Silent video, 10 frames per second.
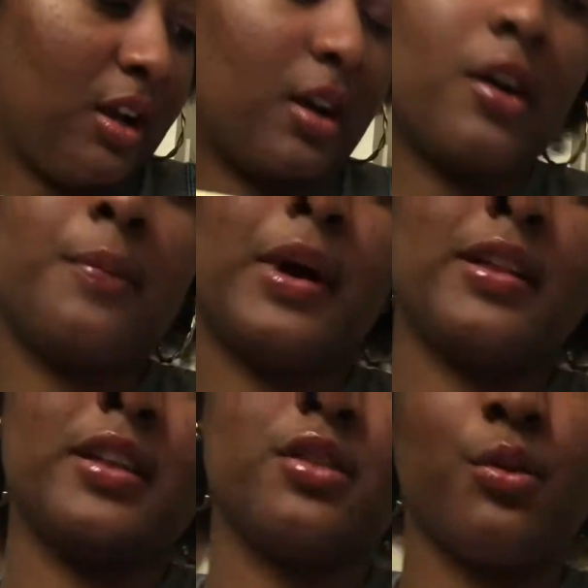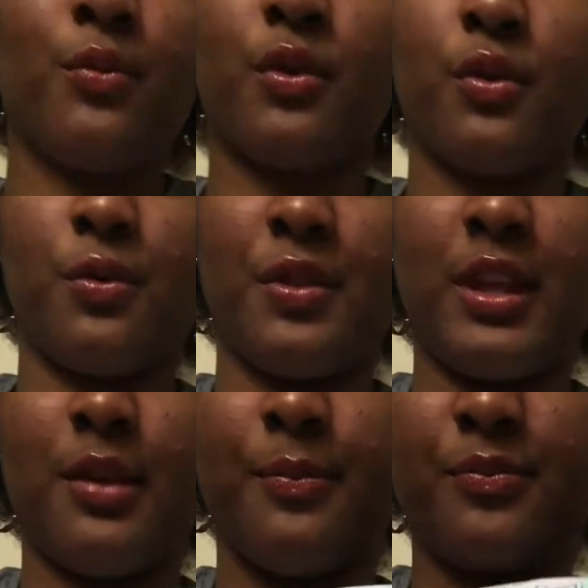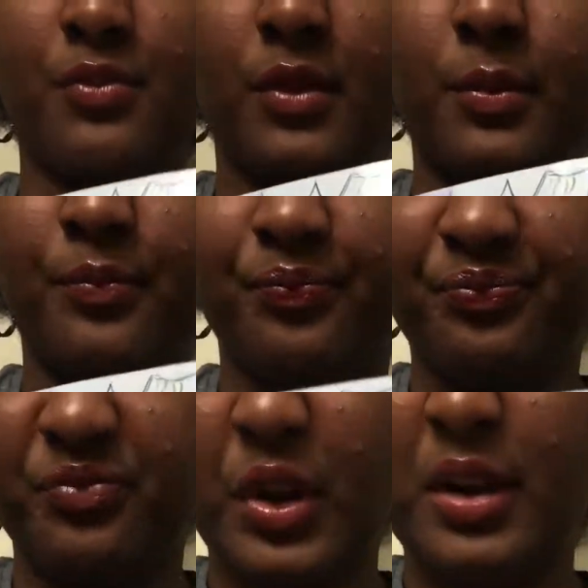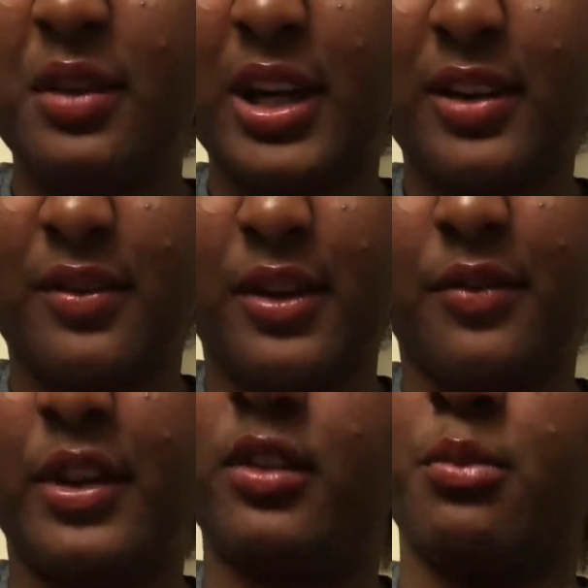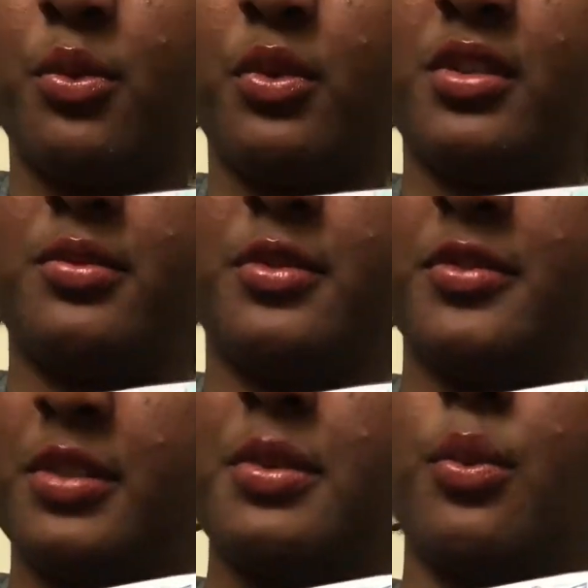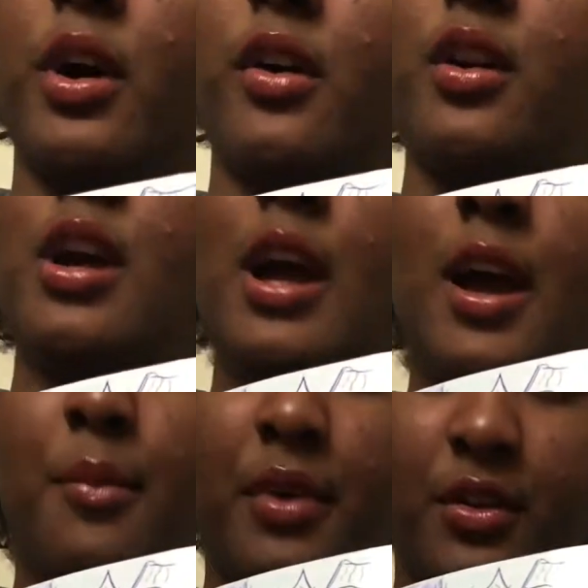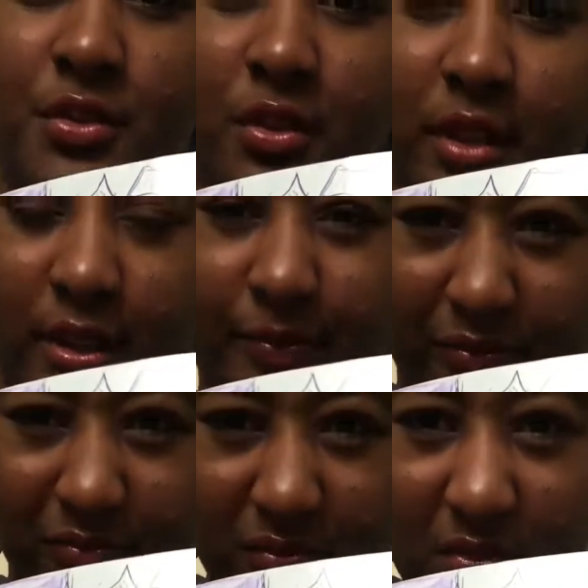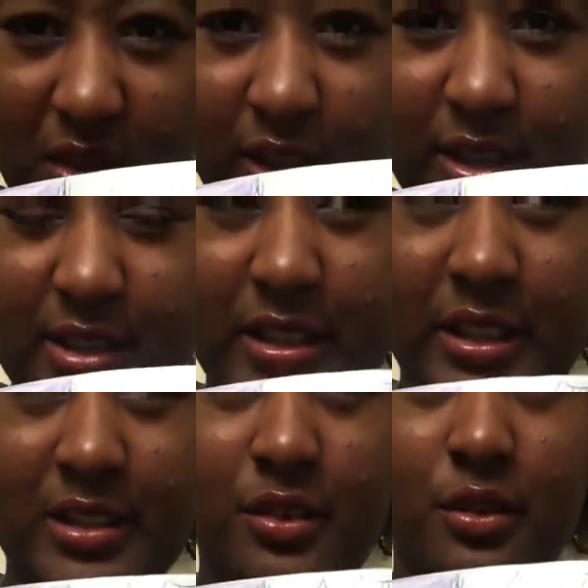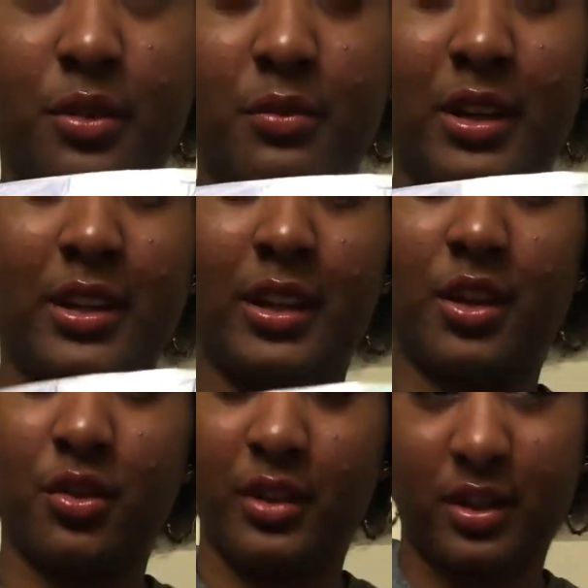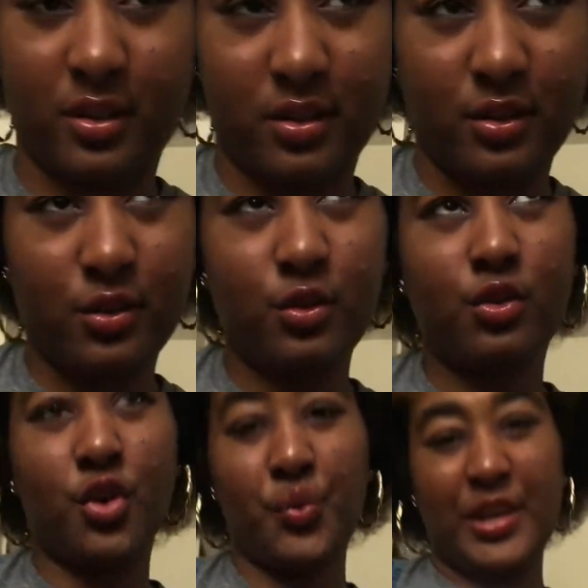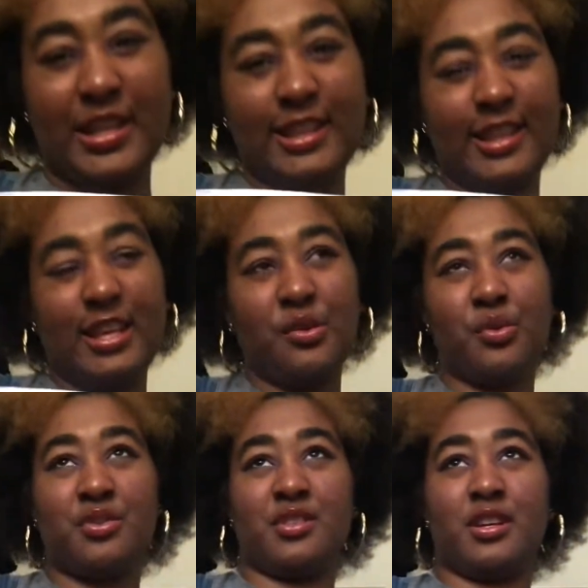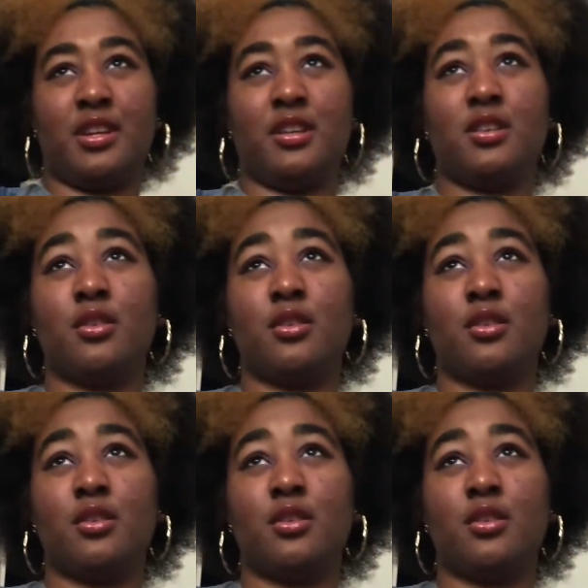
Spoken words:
I liked the overall theme. I don't know if I vaguely remember watching the video. It's been a while, but also like. Cause like it's whole like a Korean thing where it's like